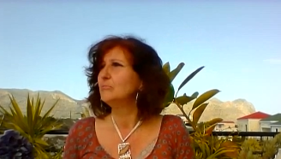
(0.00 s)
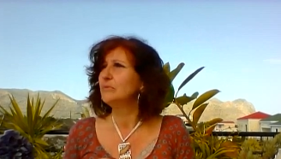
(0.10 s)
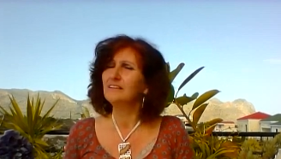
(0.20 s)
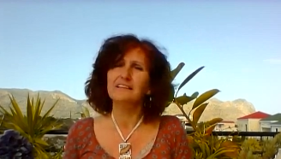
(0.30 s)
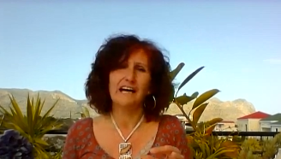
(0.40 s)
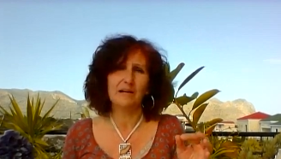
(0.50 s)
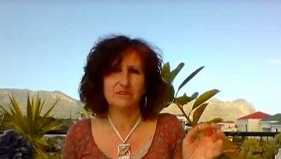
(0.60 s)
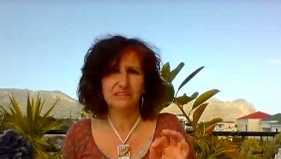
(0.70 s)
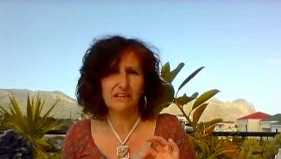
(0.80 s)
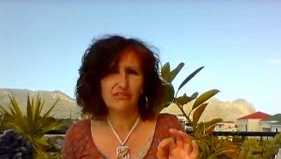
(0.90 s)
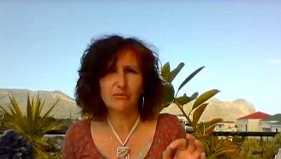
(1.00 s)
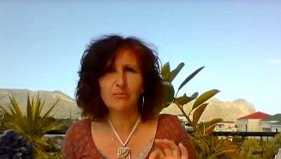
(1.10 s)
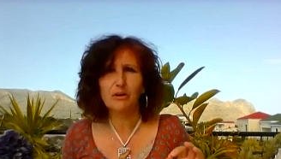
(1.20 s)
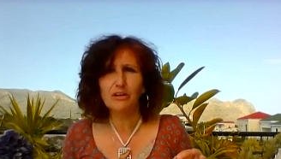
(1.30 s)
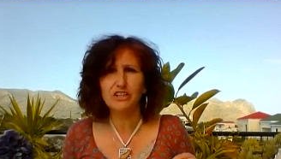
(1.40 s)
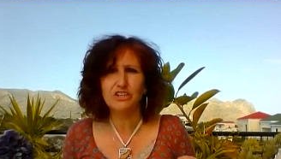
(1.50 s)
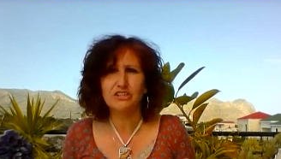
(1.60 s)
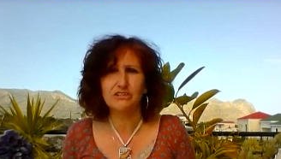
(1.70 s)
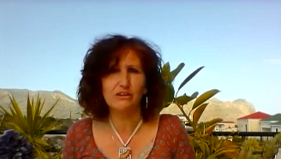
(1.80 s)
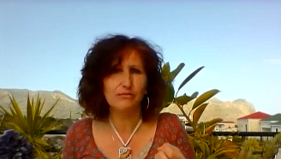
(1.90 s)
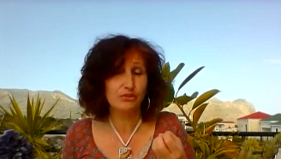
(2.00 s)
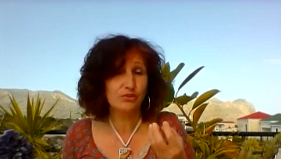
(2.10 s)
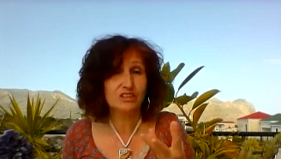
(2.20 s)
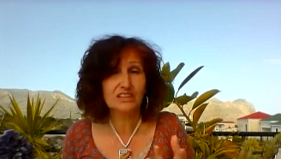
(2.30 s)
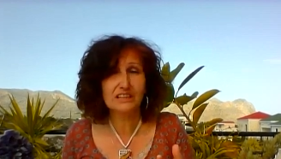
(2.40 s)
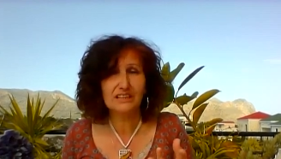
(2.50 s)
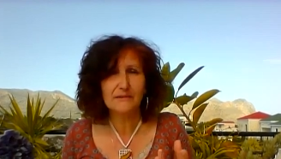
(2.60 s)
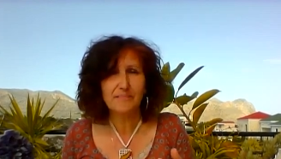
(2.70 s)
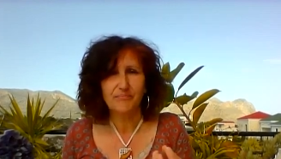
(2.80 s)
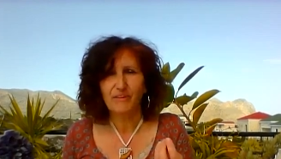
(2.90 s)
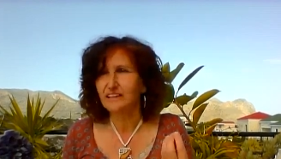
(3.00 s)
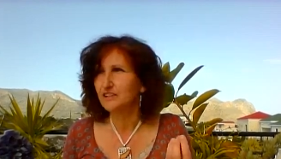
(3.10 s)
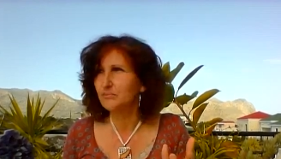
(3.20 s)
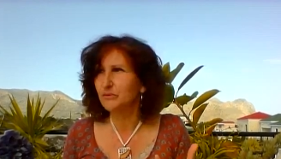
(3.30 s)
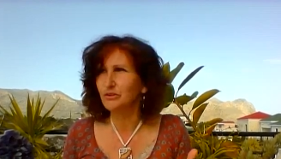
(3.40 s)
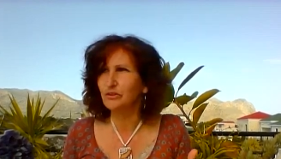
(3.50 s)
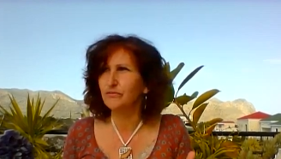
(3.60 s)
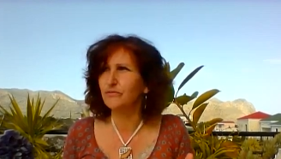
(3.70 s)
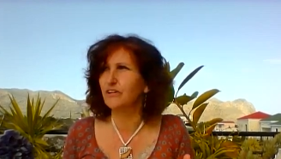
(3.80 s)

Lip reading: but the diamonds have to be polished, you know, for to see the beauty